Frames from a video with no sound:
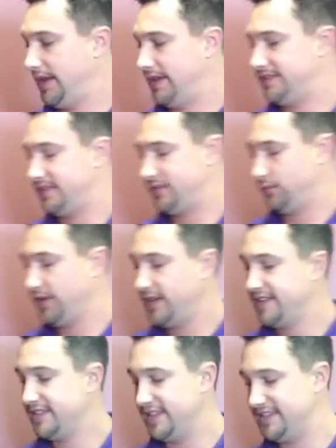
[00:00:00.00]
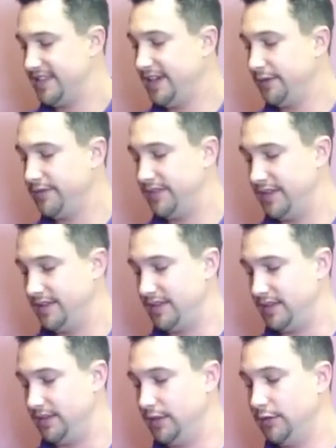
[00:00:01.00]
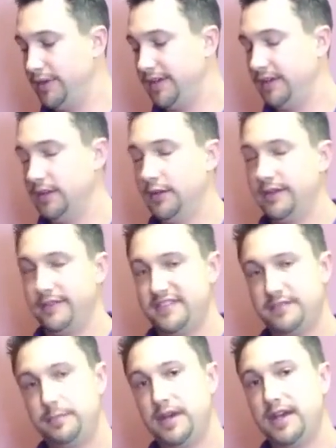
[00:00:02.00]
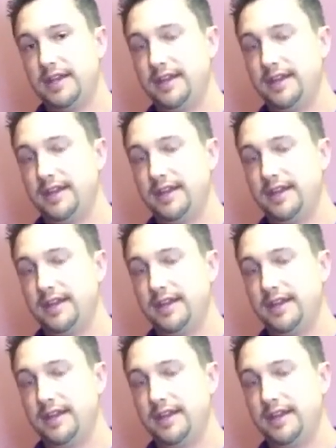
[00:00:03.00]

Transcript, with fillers: it's, it's really nice because it cycles the, the loading and unloading of the spine,